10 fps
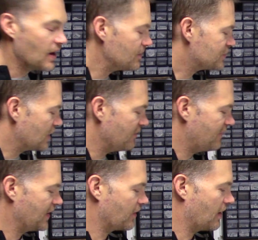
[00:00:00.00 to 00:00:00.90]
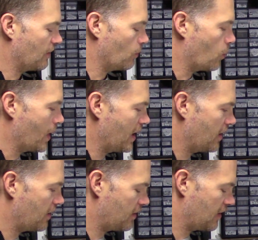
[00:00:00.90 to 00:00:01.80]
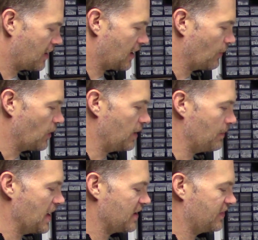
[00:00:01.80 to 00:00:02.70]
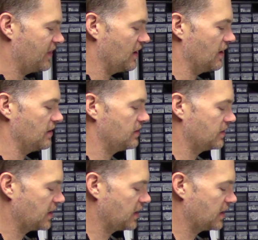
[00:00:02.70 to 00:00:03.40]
I'm trying to figure out where I wanna make the